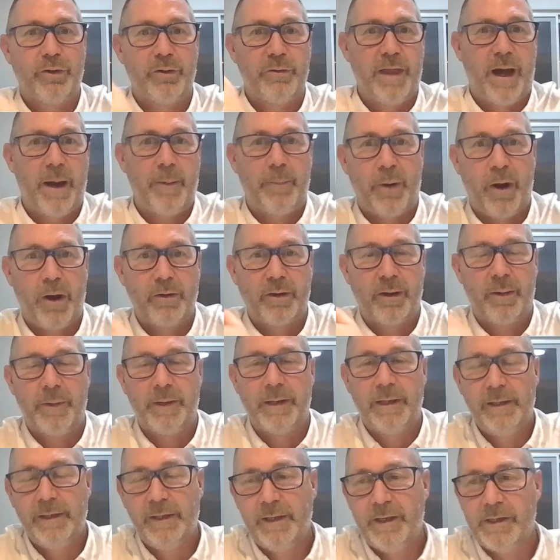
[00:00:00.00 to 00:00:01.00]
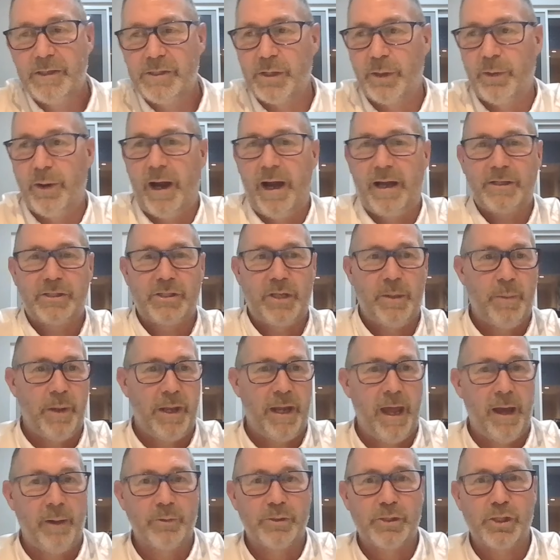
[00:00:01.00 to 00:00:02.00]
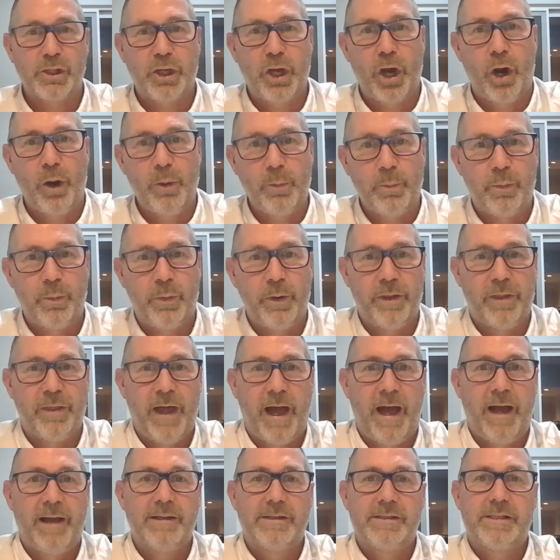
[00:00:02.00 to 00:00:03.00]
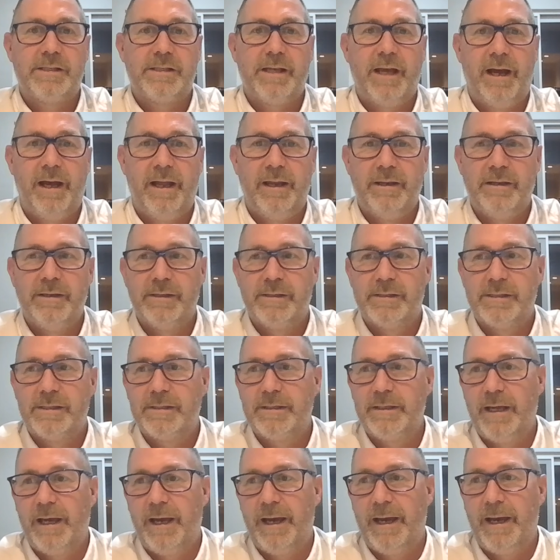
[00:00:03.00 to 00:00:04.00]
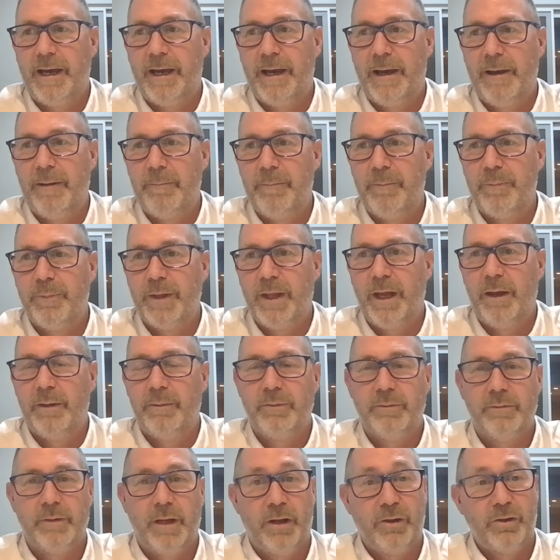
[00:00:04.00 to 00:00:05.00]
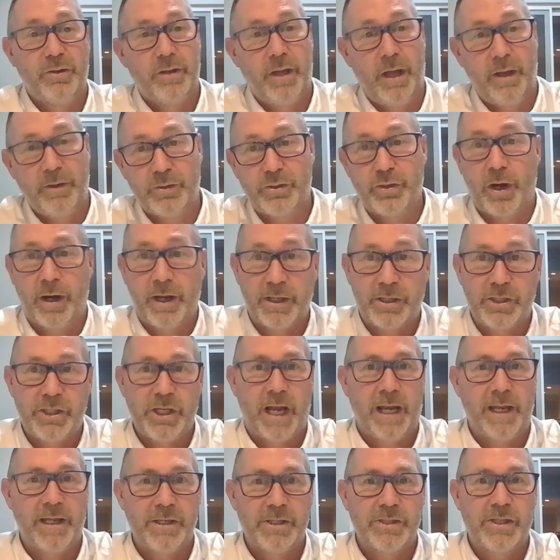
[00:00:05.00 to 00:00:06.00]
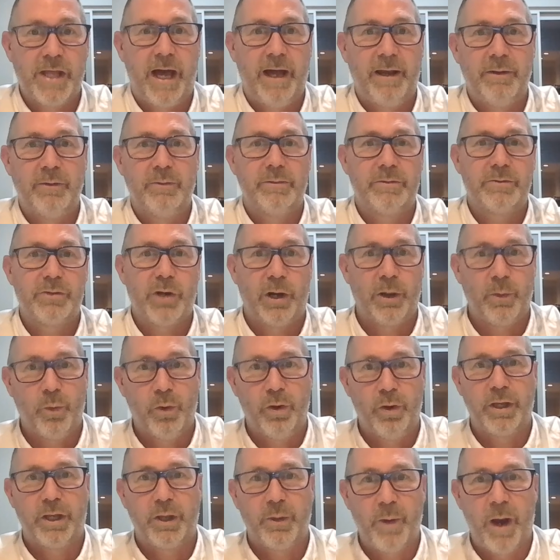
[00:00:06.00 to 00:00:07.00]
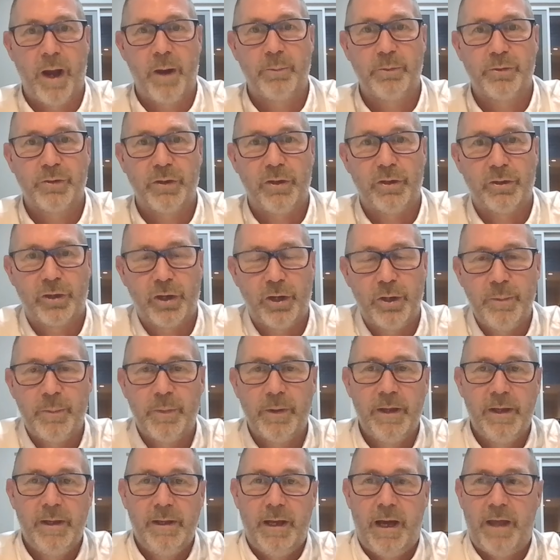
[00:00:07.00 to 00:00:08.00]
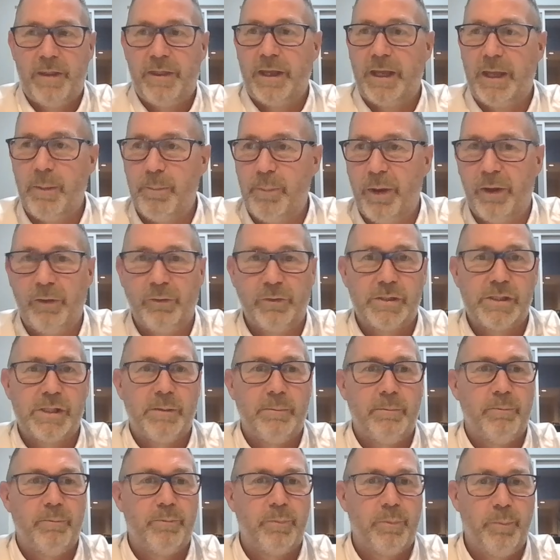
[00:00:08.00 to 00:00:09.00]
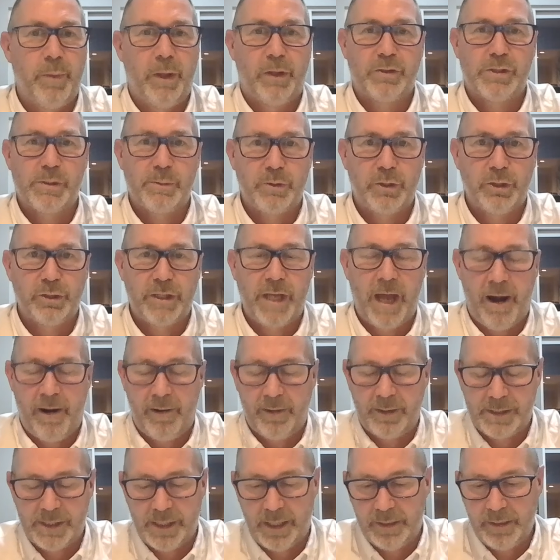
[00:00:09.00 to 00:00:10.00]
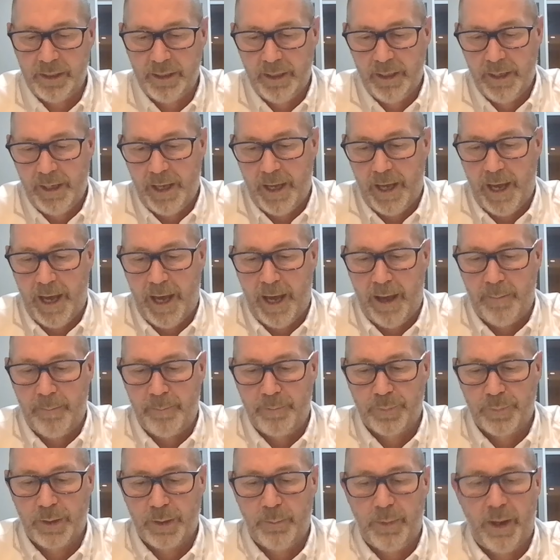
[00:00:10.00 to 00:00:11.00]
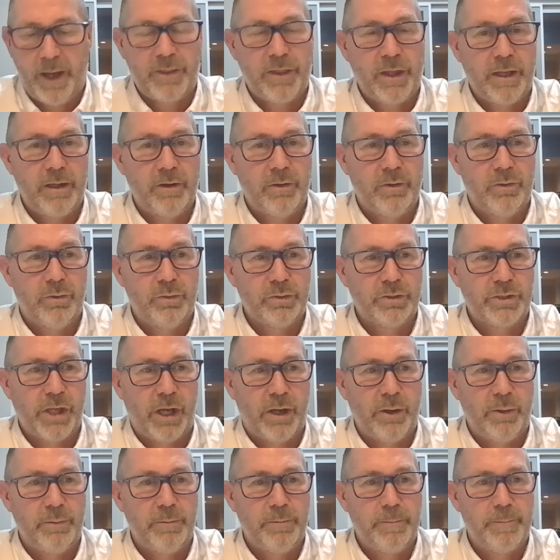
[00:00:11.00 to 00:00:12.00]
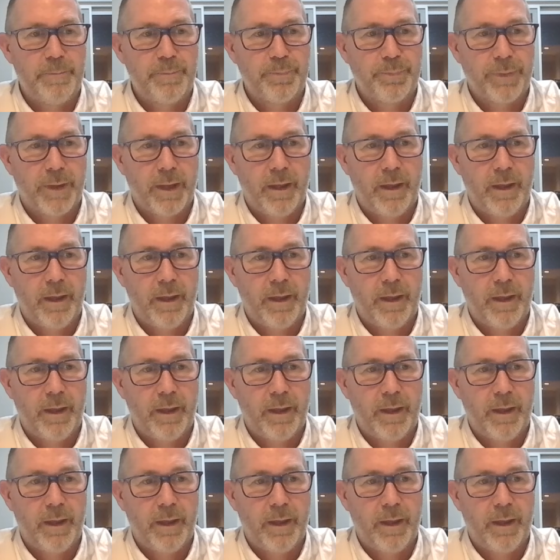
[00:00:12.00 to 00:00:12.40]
got through that program. So actually being able to cope with that and, um, and, and, and trying to challenge that and trying to work your way up through the group, I think it builds some builds some good character, um, but I think also